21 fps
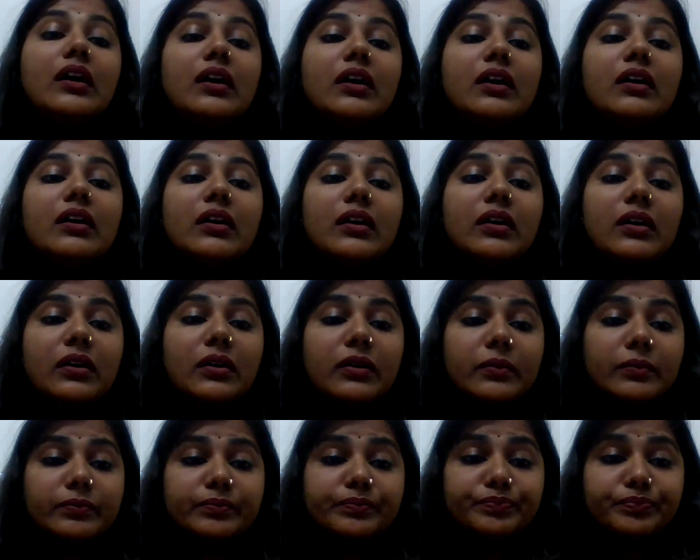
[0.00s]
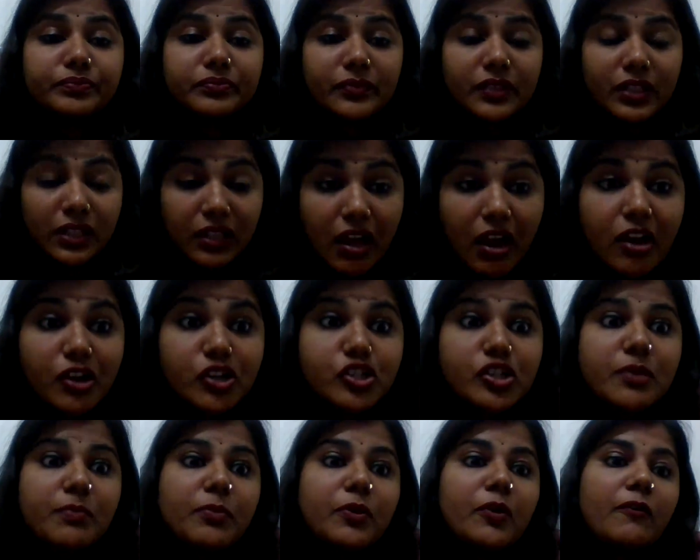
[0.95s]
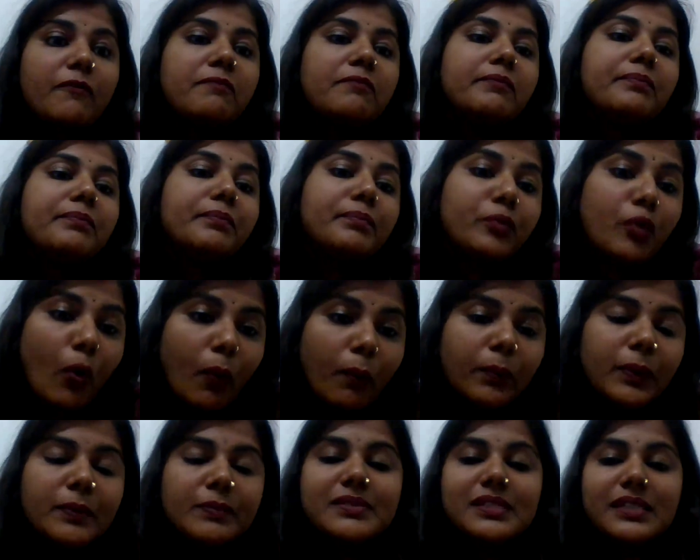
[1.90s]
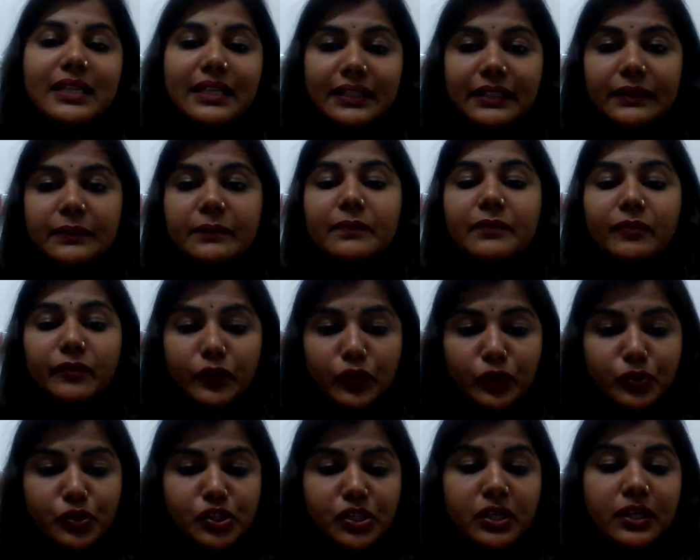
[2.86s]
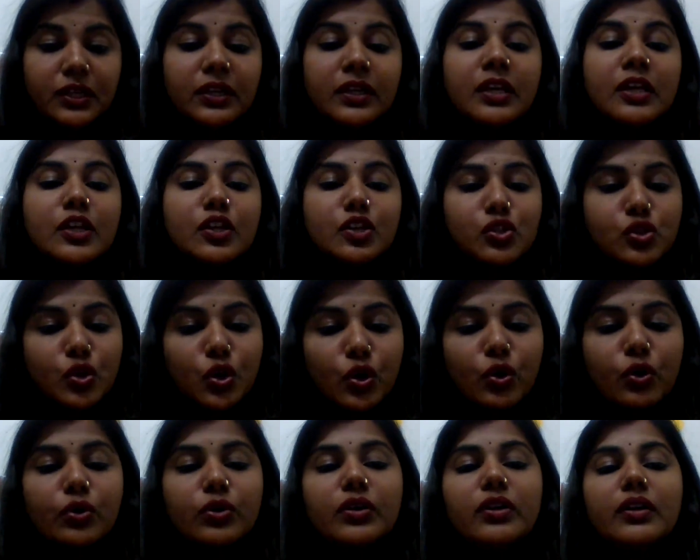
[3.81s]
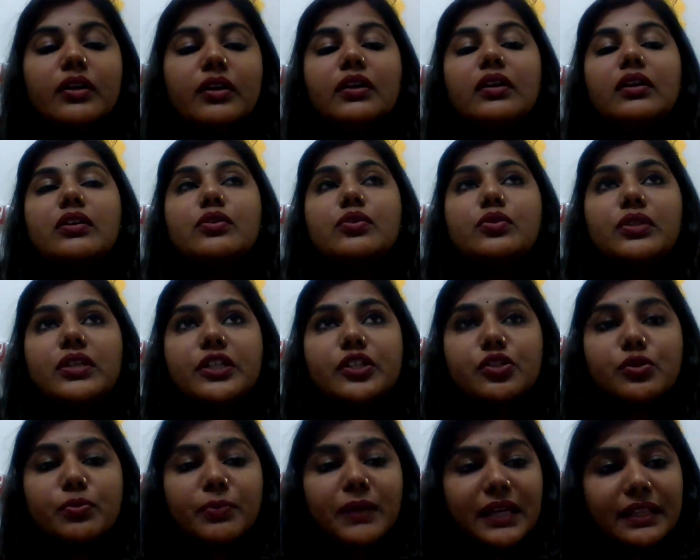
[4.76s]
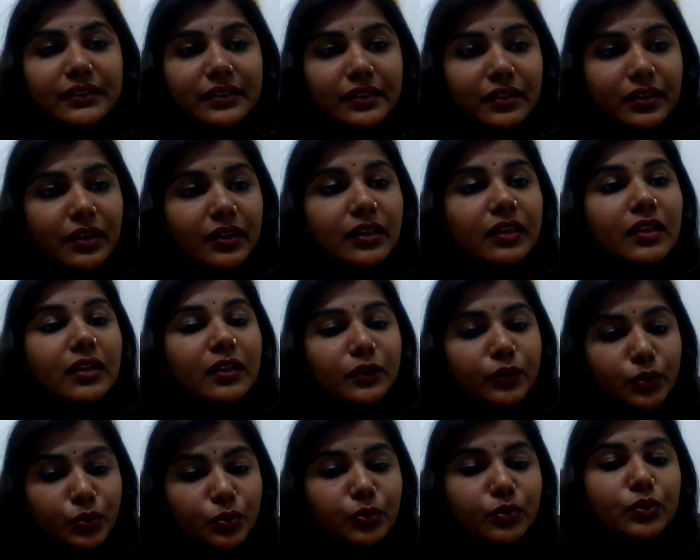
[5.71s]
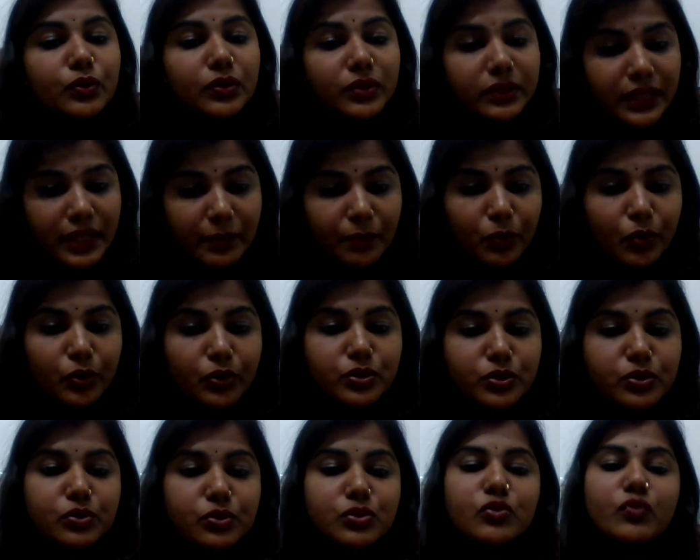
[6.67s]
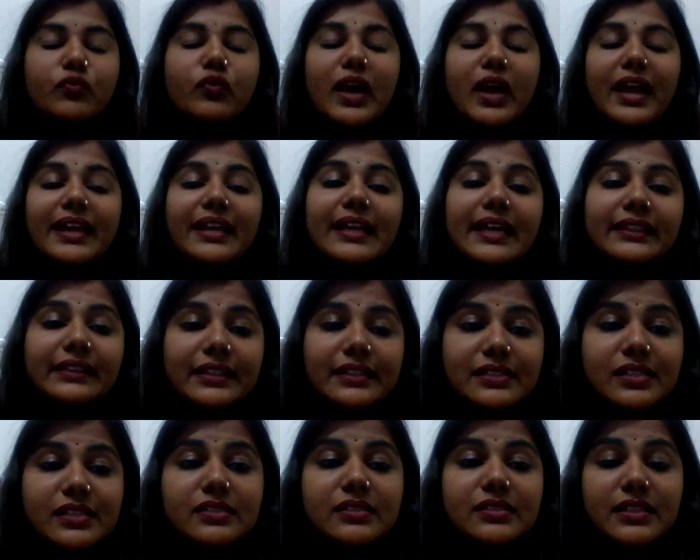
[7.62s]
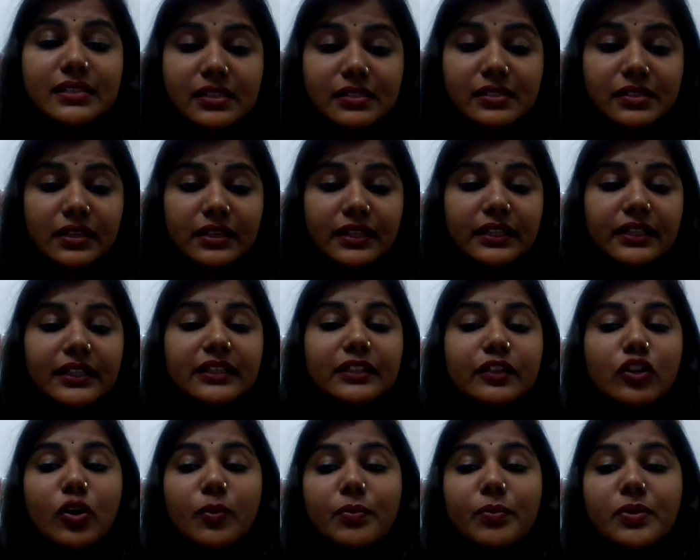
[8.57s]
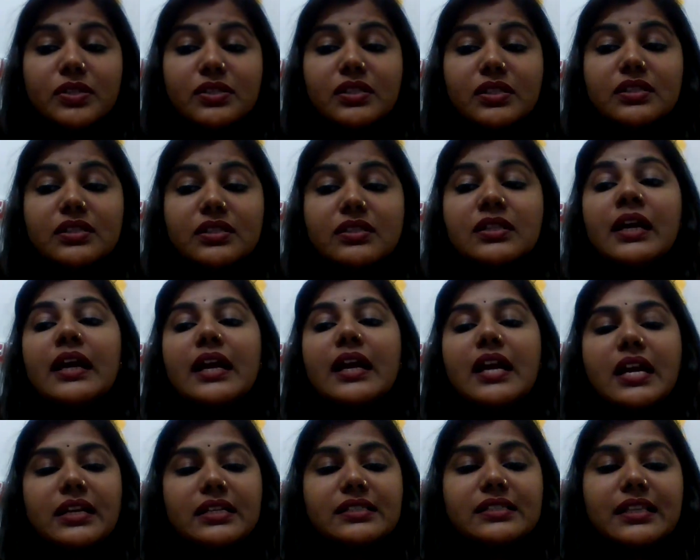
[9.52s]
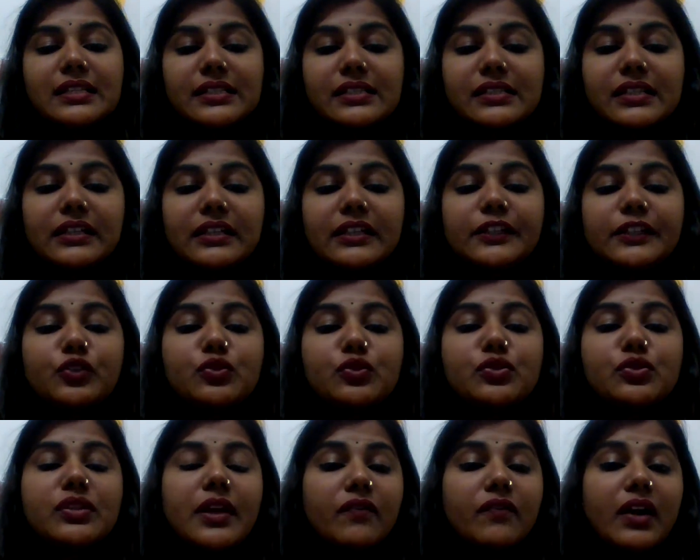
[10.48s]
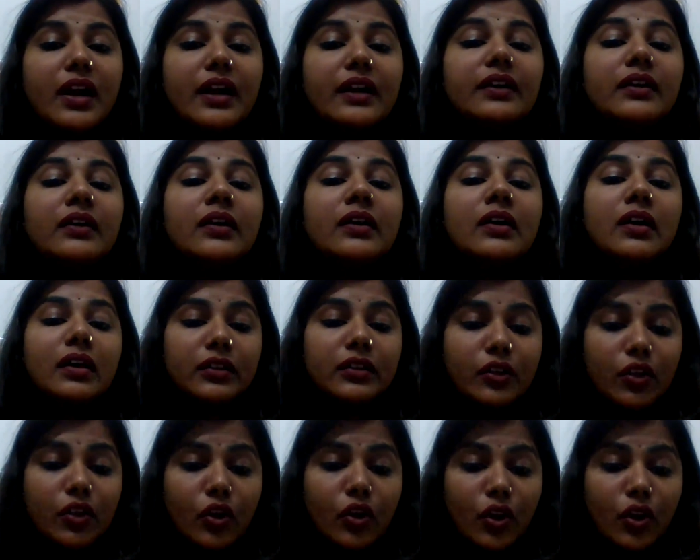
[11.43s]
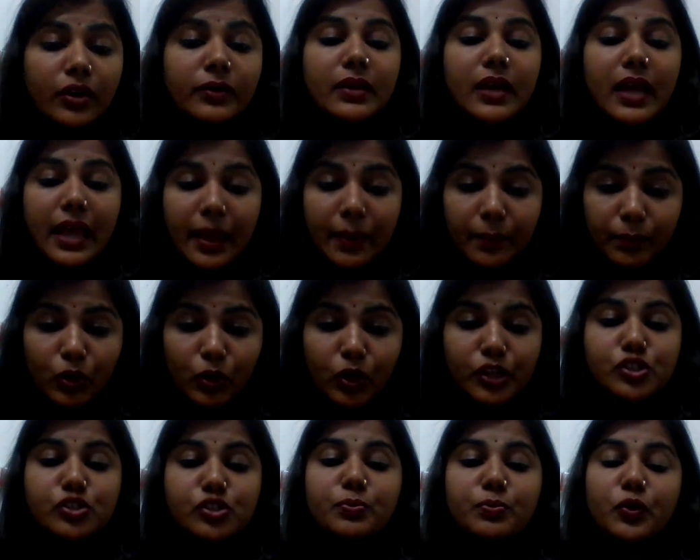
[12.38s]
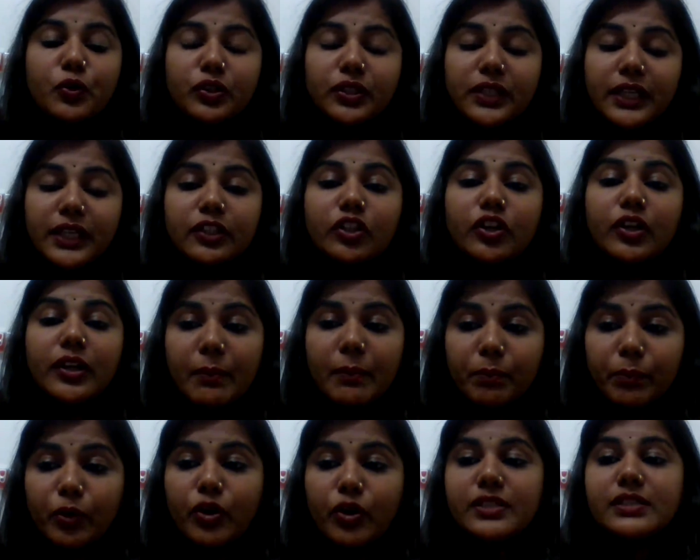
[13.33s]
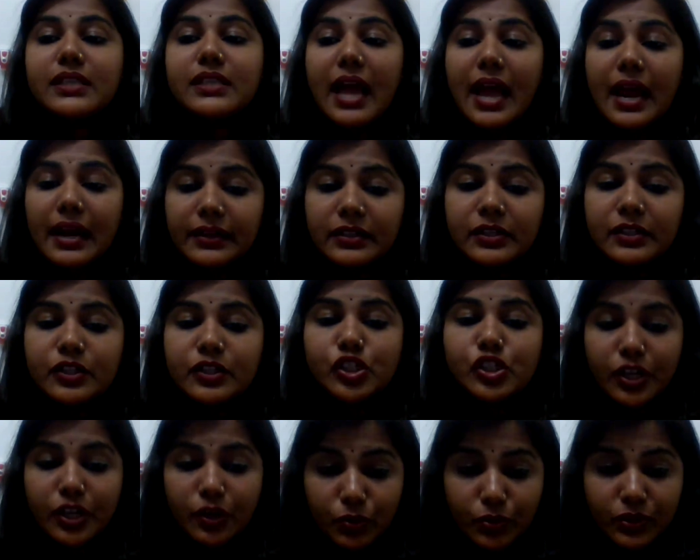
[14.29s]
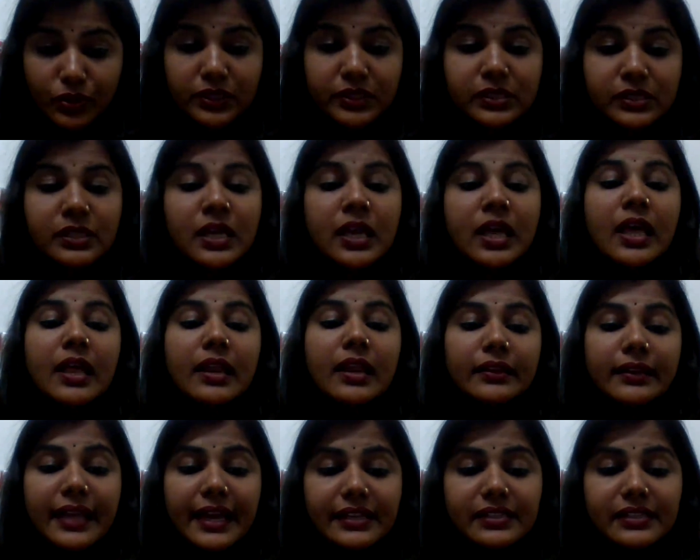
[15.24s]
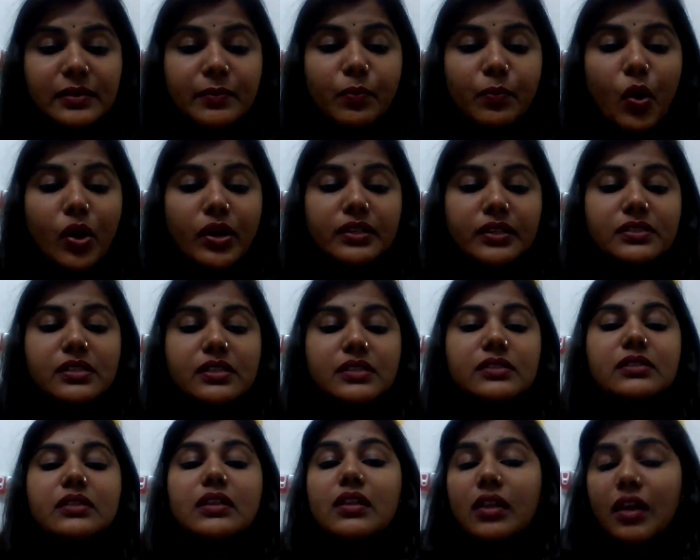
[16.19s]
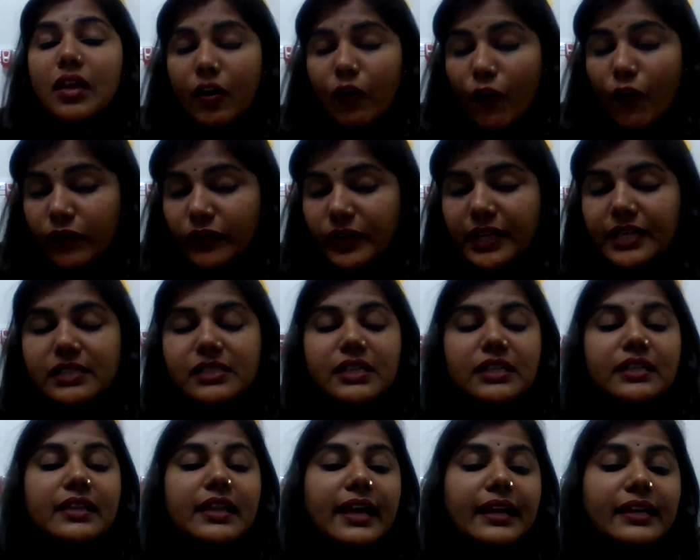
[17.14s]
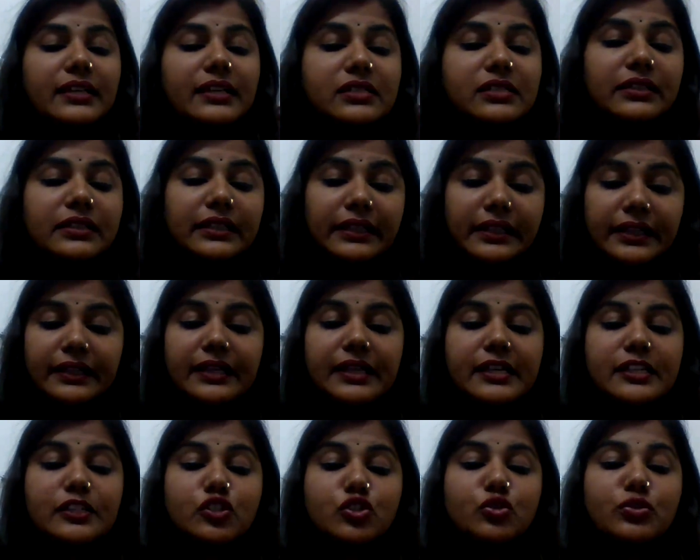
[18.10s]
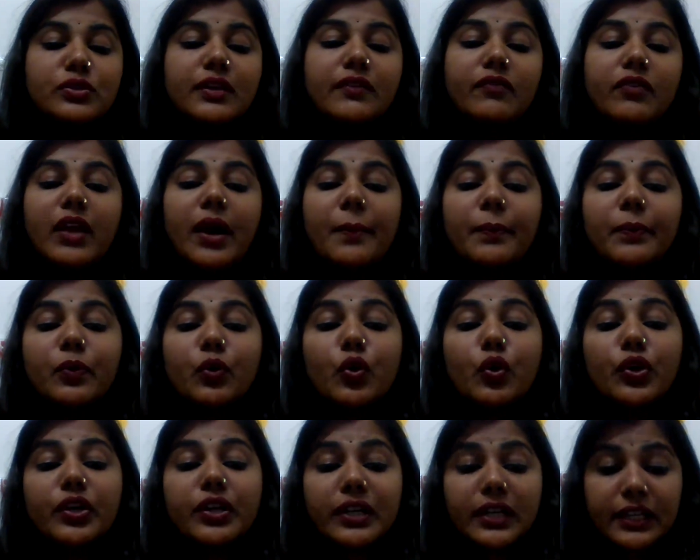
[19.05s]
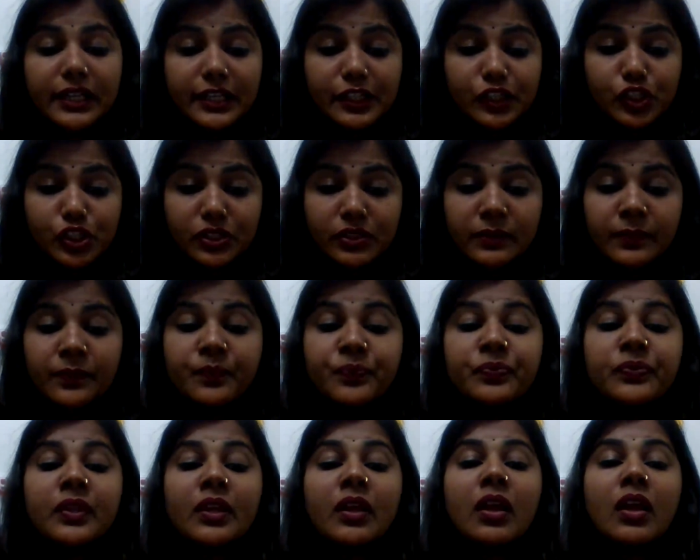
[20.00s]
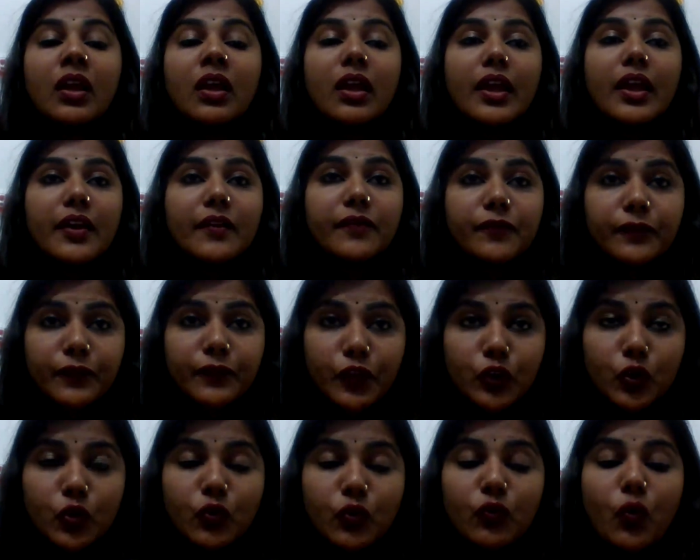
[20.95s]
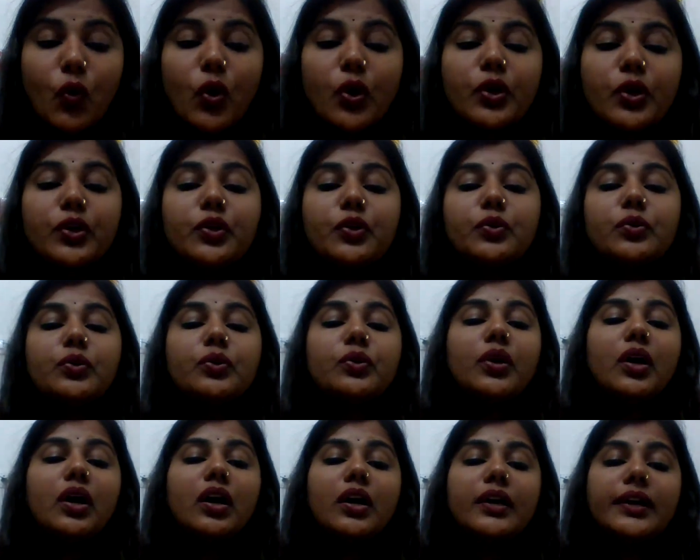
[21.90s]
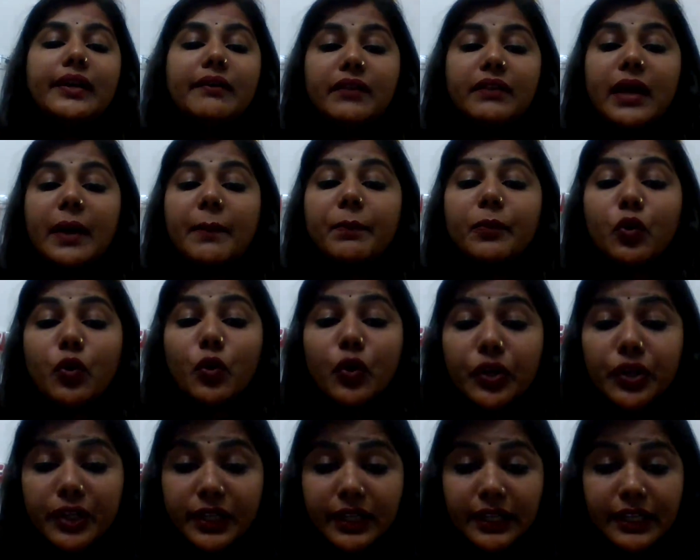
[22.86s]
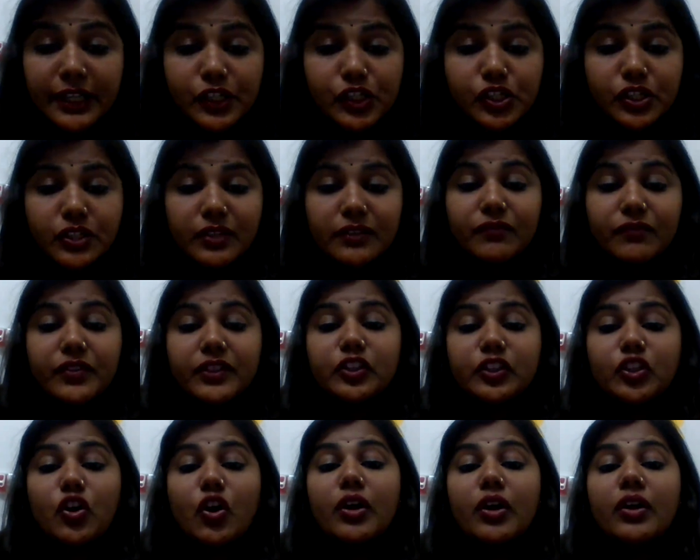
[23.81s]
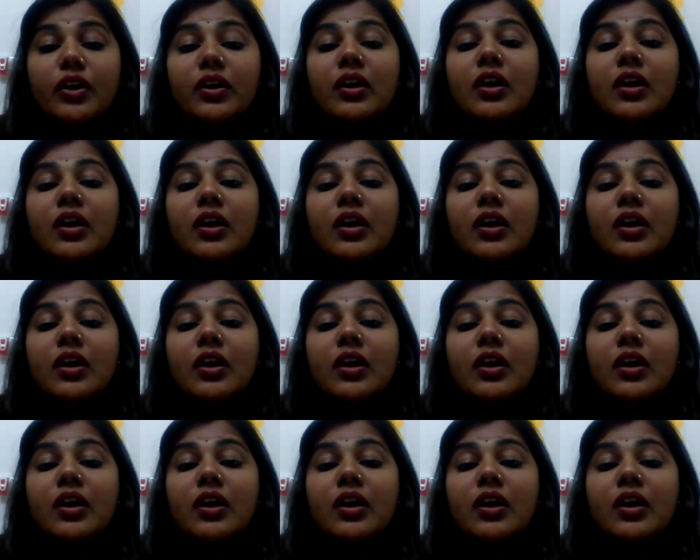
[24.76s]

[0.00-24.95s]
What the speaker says: large number of problems in future. So you need to be ethical to them also. So why ethics is necessary in your business? It is necessary to safeguard your employees, to protect your employees and shareholders. Next importance is, or we can say next need is to develop good relation. If you want to develop good relation with your